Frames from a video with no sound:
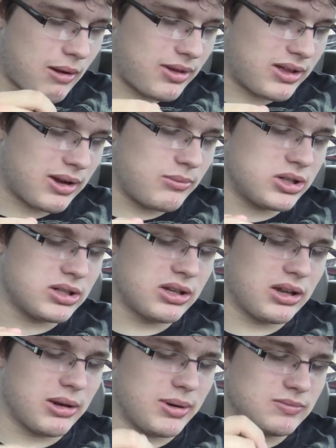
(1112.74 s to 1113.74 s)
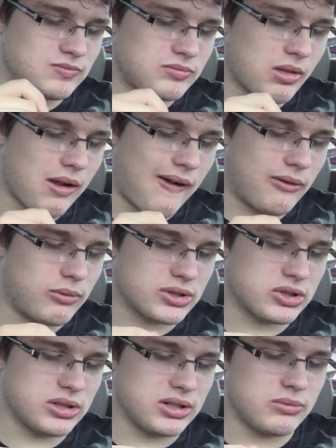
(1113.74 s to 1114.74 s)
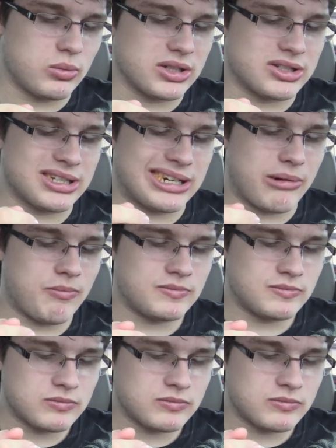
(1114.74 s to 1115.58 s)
But I think I'm nearing the limit of what's good in one sitting.